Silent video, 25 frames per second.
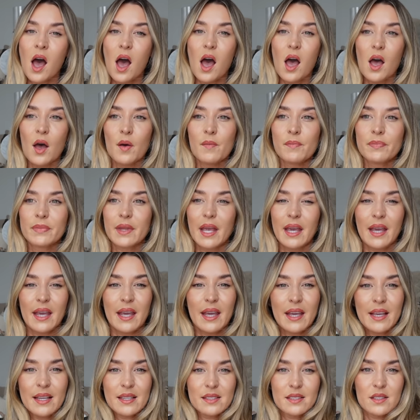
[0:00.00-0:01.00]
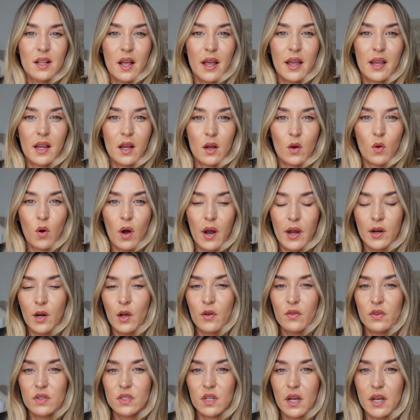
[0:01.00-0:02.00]
It is like quite an
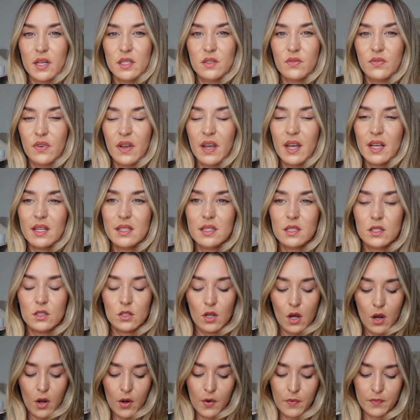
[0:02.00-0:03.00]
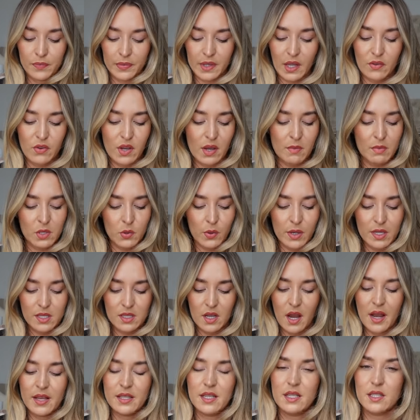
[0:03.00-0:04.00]
oversized fit. So if you're in between
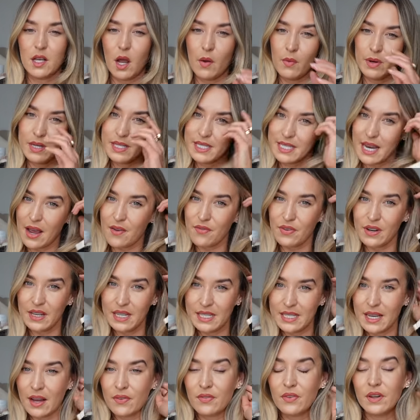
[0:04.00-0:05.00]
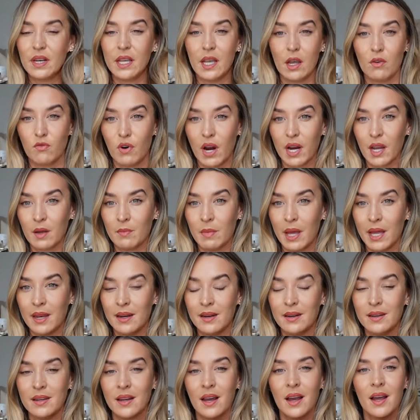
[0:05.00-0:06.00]
sizes, I would definitely, definitely
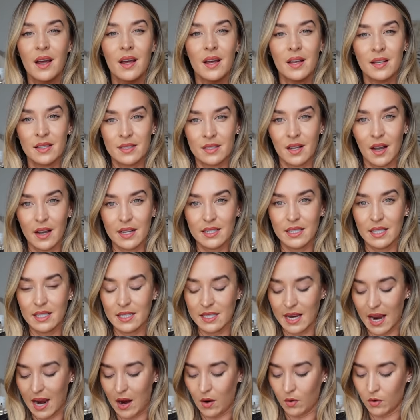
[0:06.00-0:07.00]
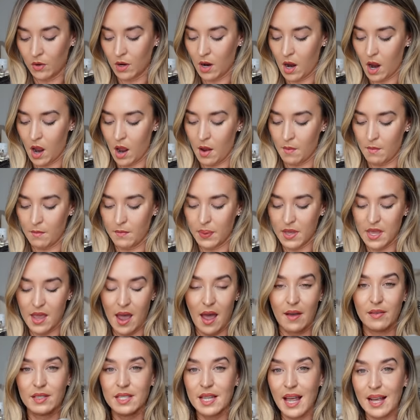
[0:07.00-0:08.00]
recommend sizing down. But
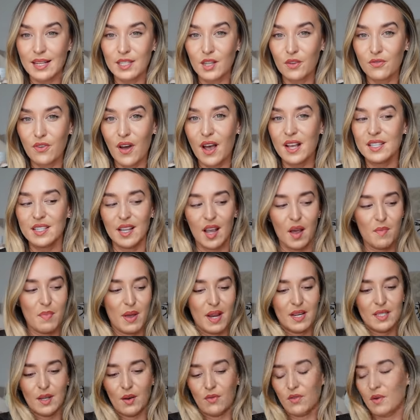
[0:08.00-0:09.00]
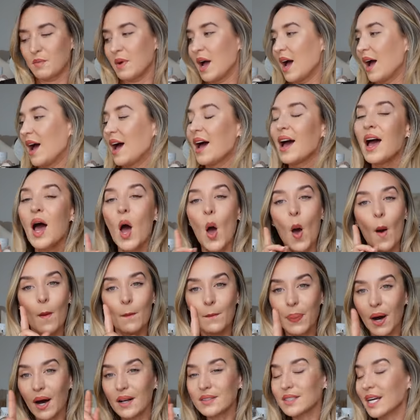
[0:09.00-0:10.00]
yeah, so that's the first thing I picked up from her.
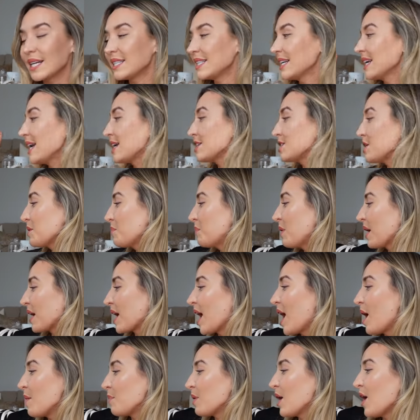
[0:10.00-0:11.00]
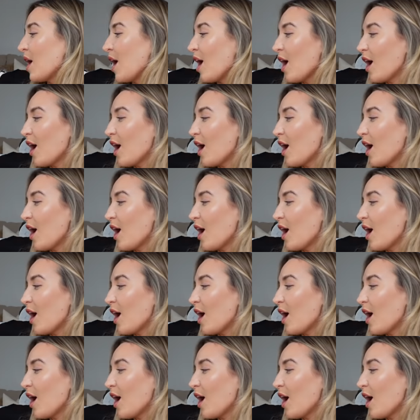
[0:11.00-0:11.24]
But I did actually pick up